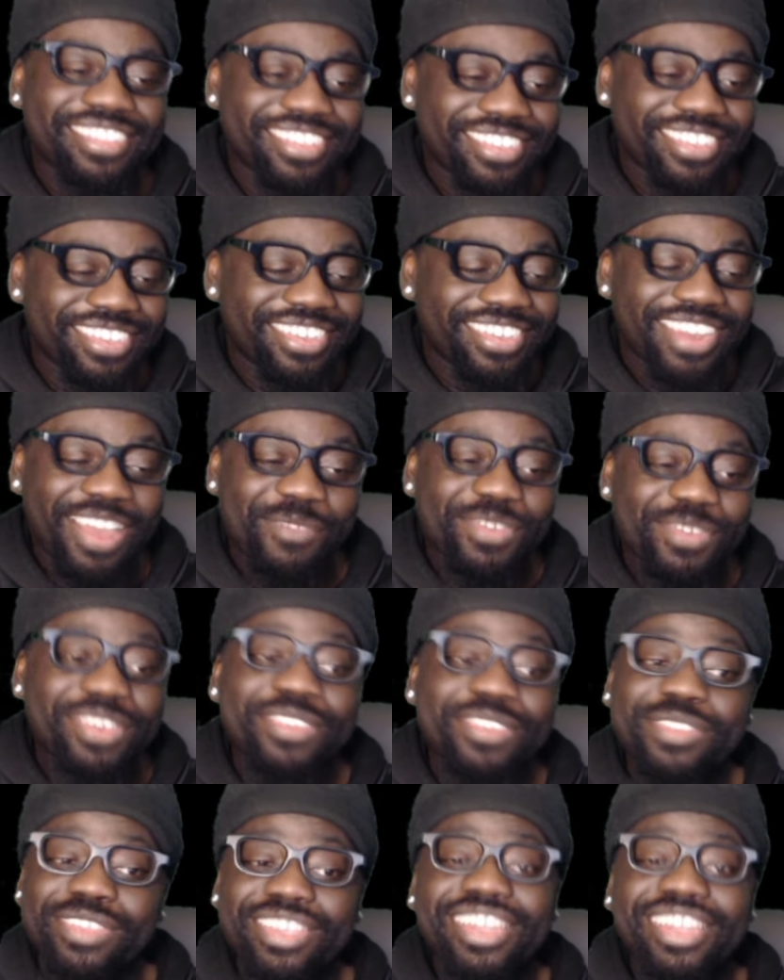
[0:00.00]
you know, I
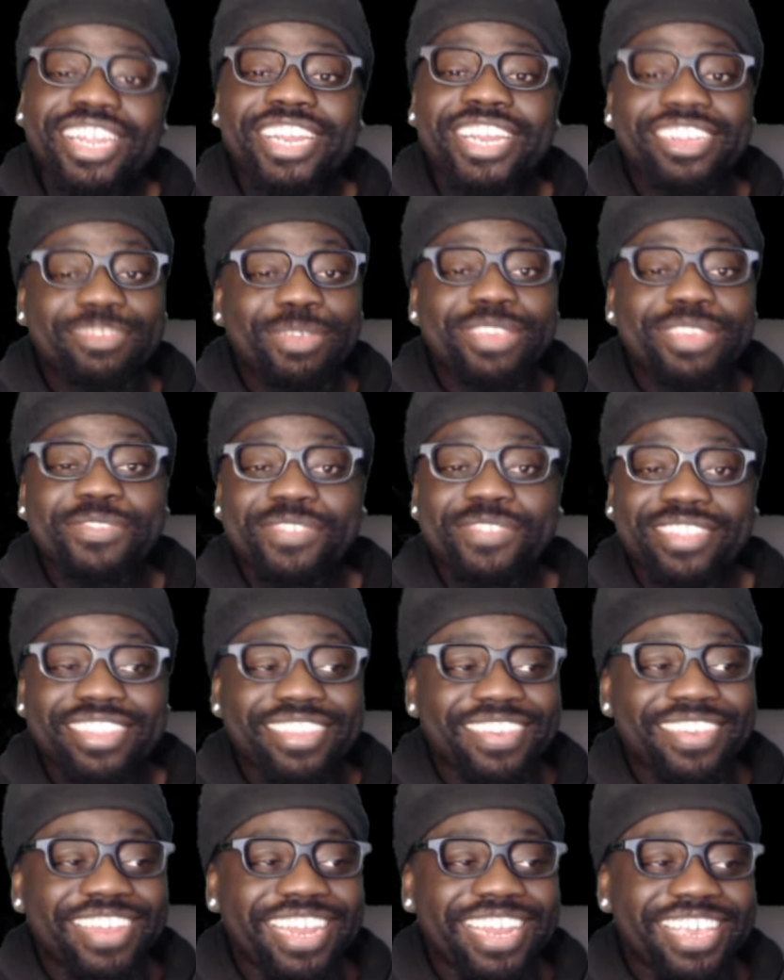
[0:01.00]
mean, it's hilarious, especially
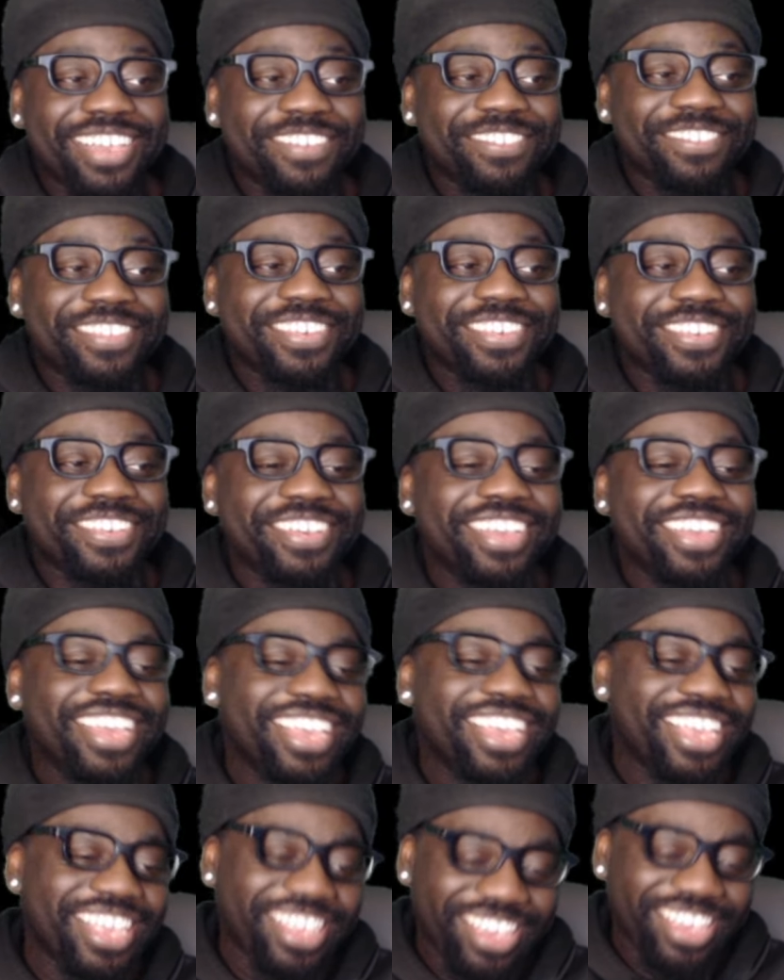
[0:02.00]
when they come through.
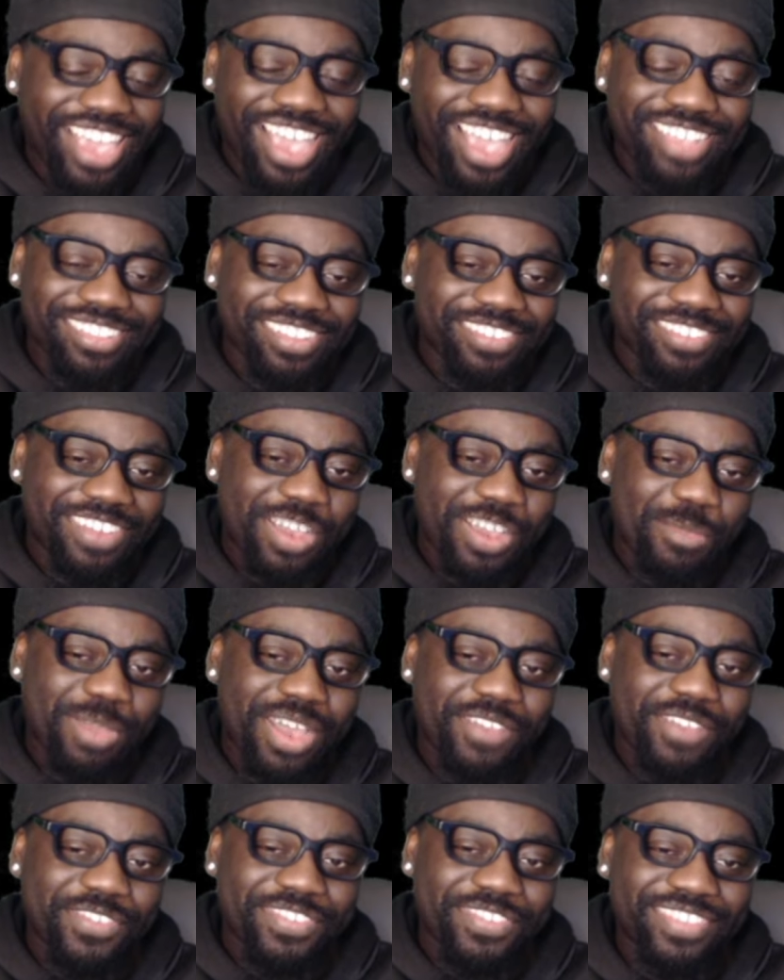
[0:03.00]
You guys know I'm talking
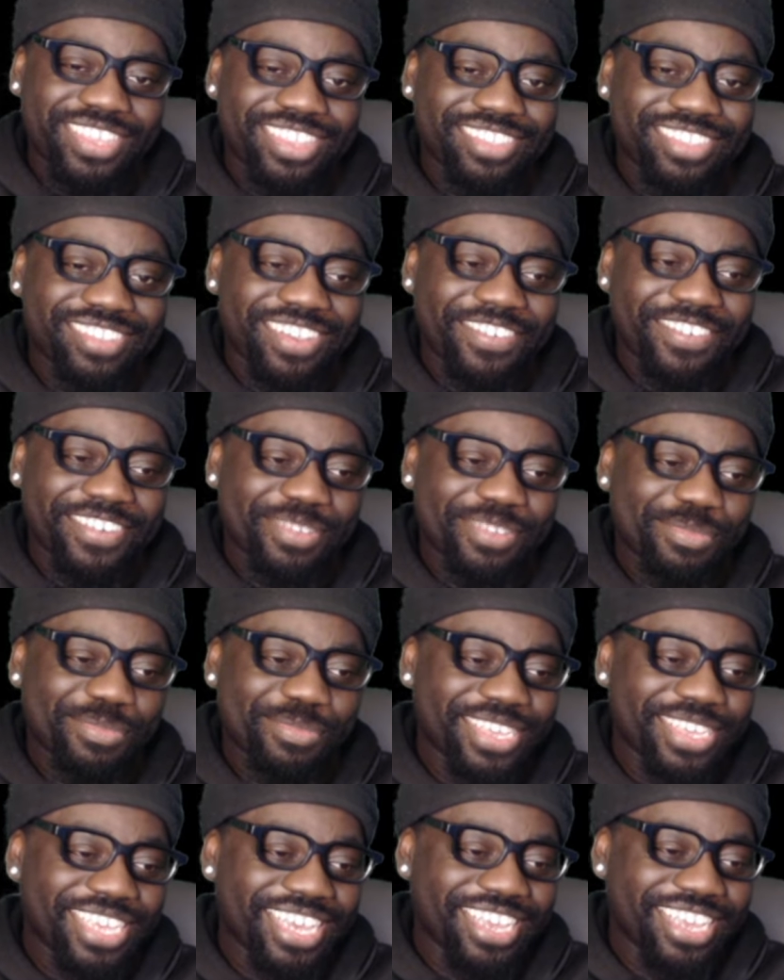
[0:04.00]
about. You've seen this already, but
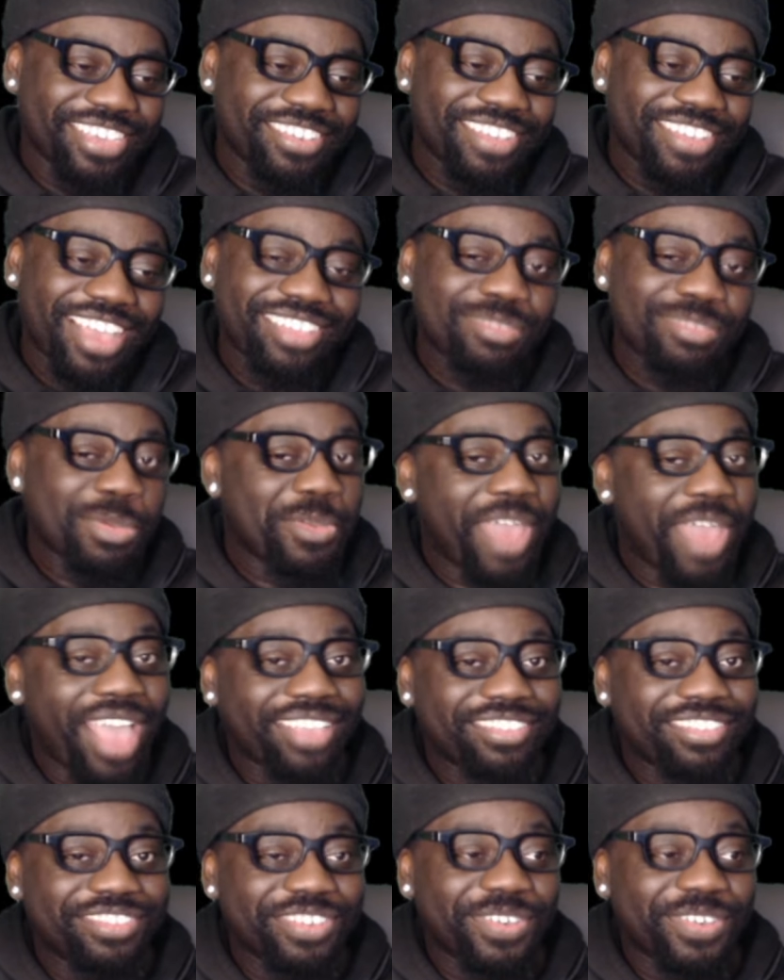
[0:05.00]
yeah, you guys my
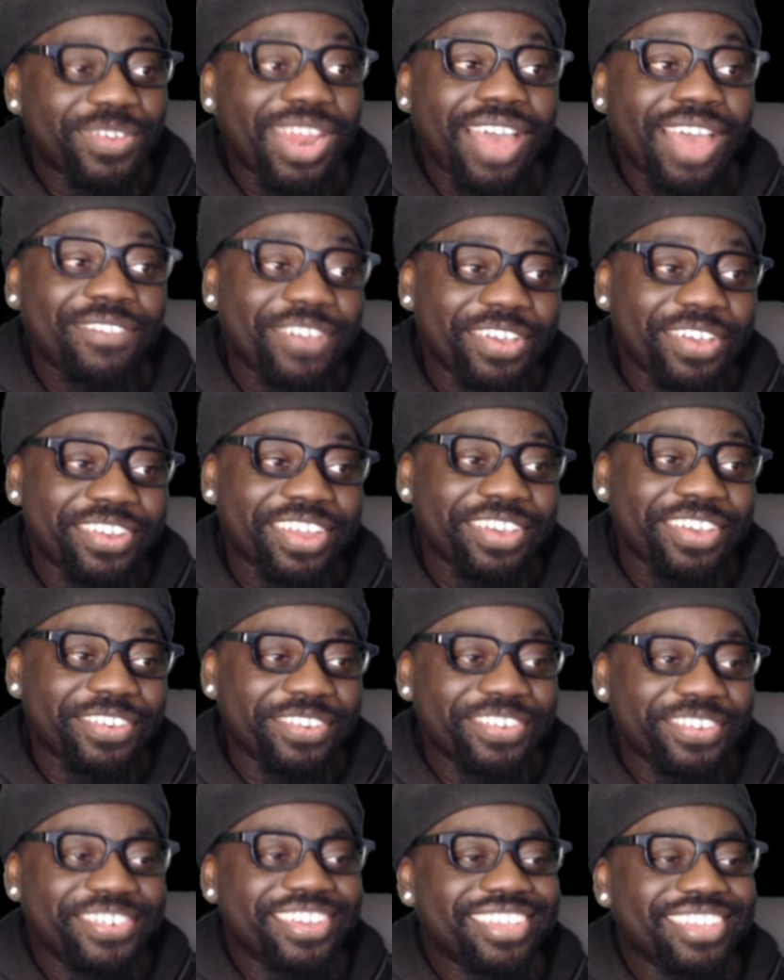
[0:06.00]
reaction to it when I found out who
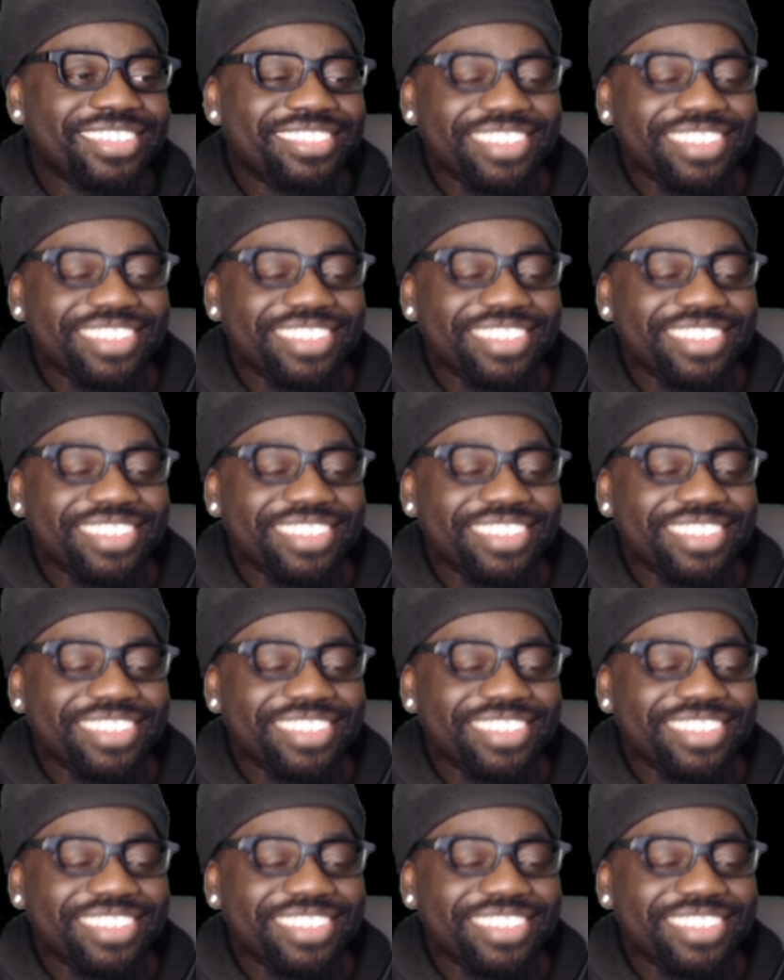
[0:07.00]
it was.